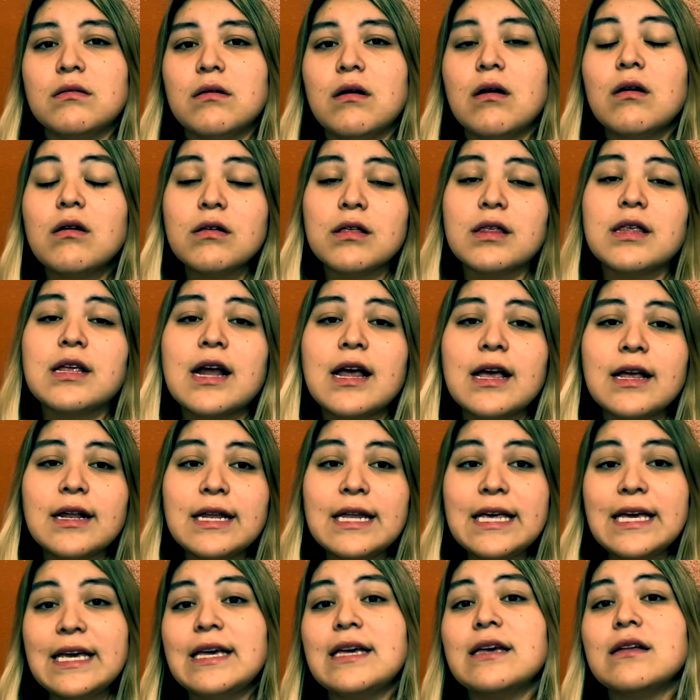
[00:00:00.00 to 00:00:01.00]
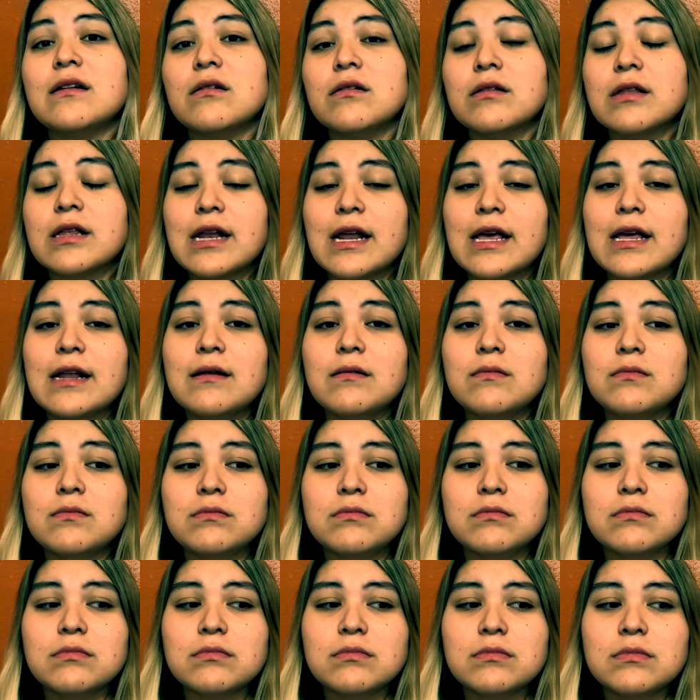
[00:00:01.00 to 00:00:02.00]
all that I need, all that I
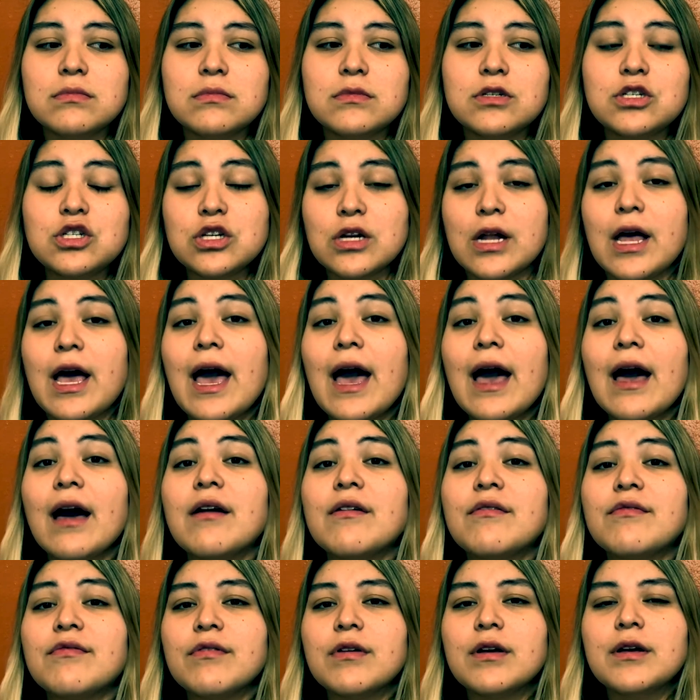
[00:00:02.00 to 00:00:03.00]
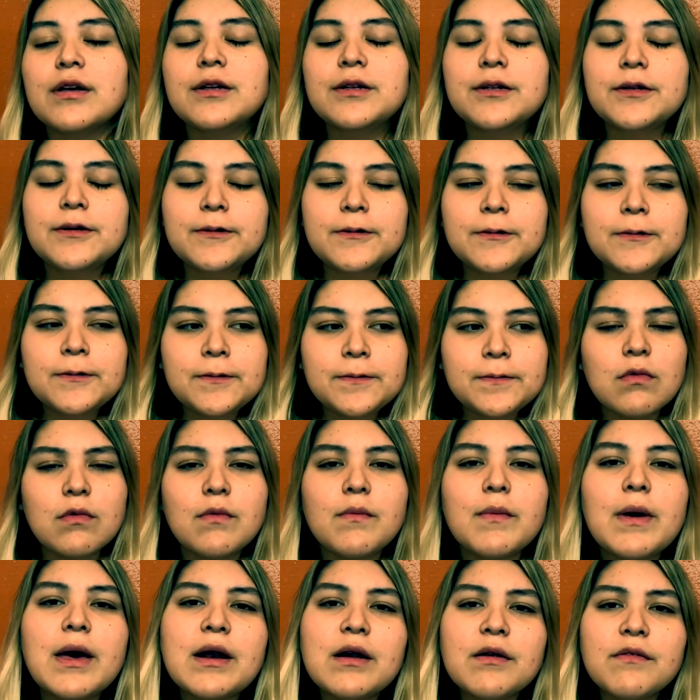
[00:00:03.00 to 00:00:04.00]
should have. The
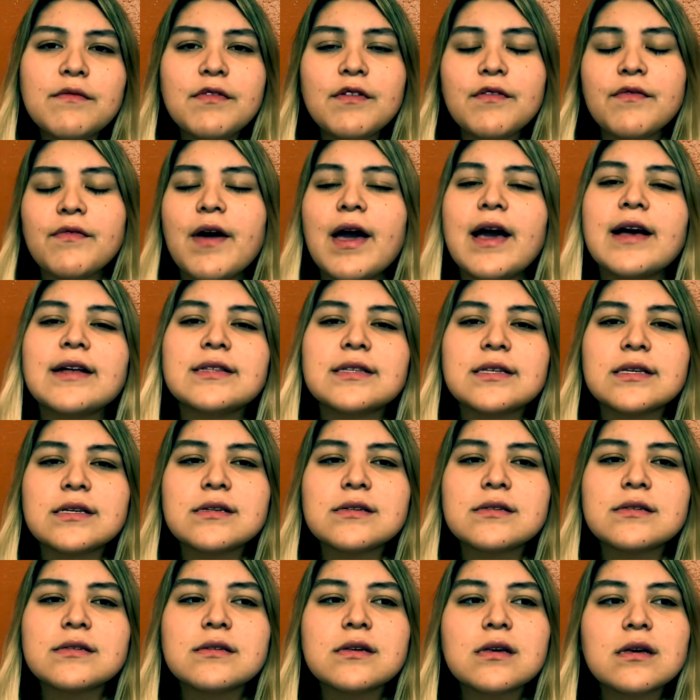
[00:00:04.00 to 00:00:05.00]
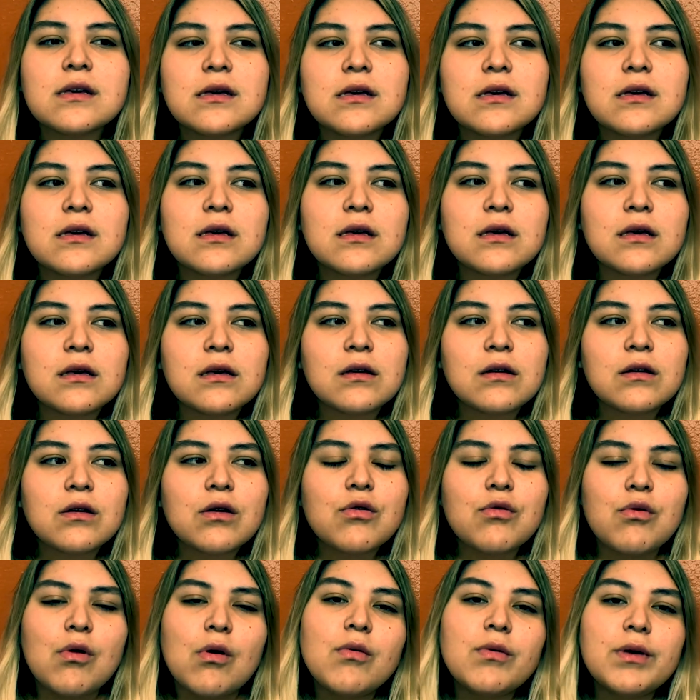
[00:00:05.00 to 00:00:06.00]
matter of the fact is,
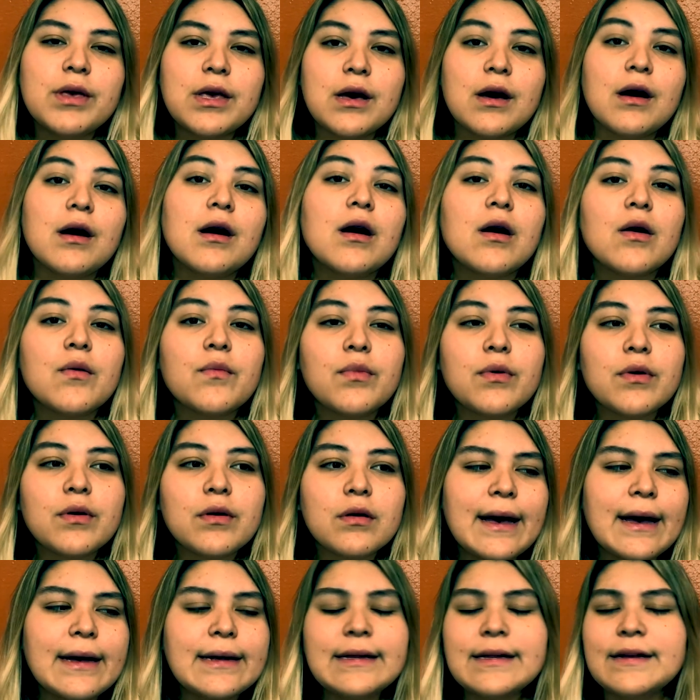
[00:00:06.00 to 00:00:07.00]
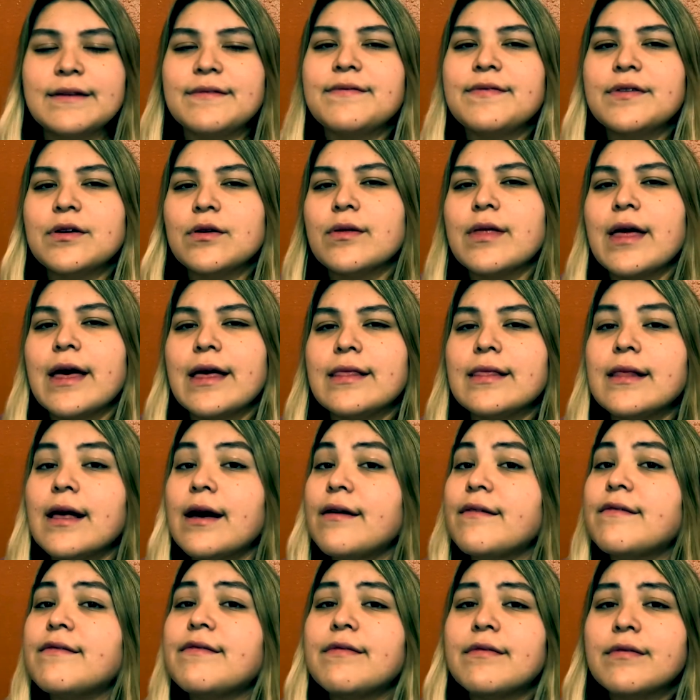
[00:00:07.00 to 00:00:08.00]
growing up, I didn't feel that
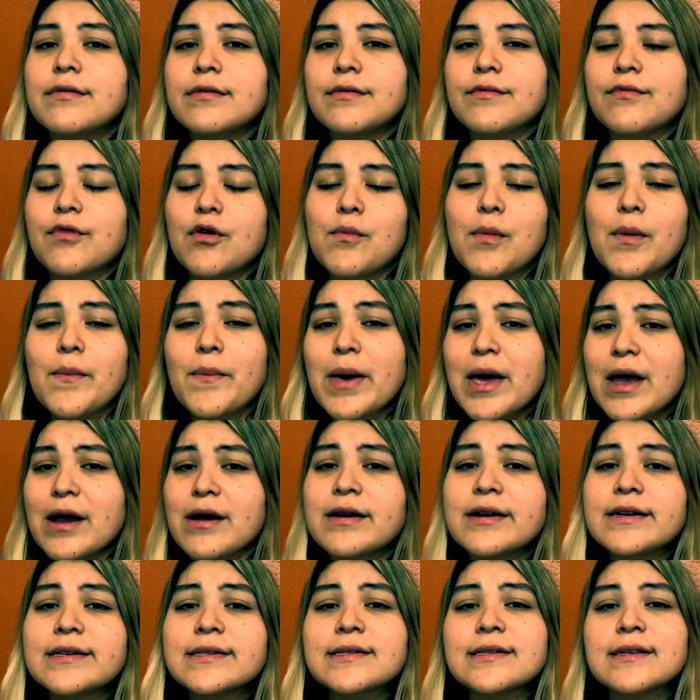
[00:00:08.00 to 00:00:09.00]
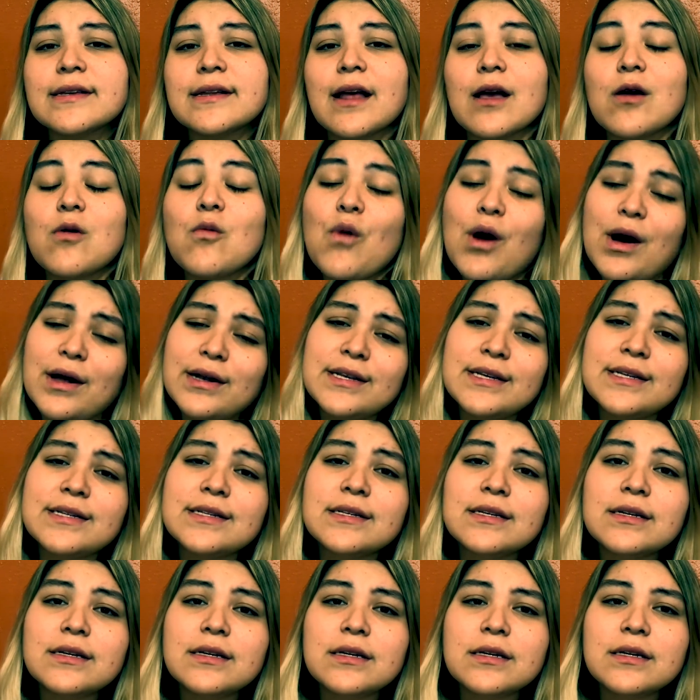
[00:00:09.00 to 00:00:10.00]
love from a parent that I
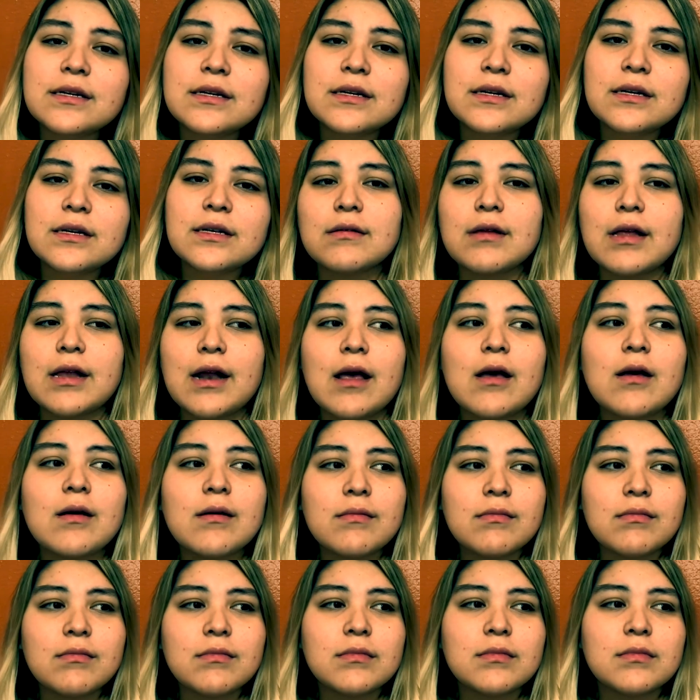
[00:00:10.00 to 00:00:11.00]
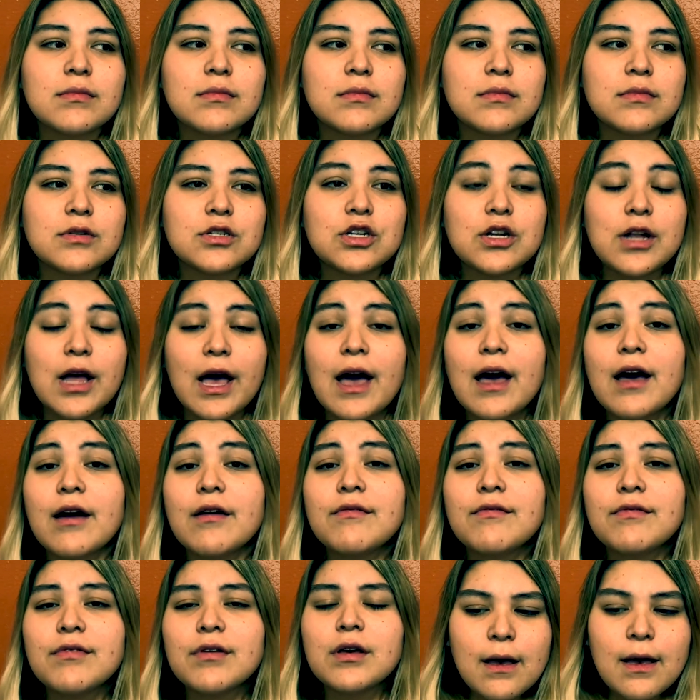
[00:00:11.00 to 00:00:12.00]
wanted, that I should
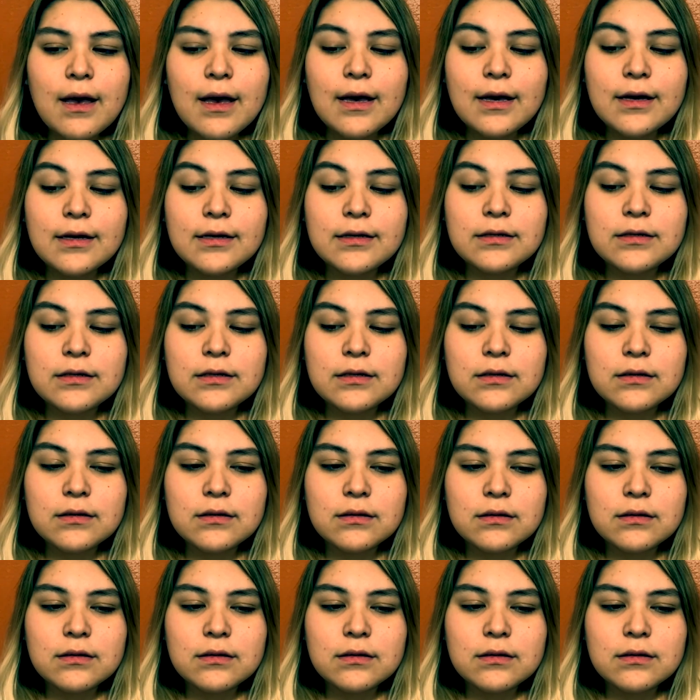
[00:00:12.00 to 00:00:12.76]
have. And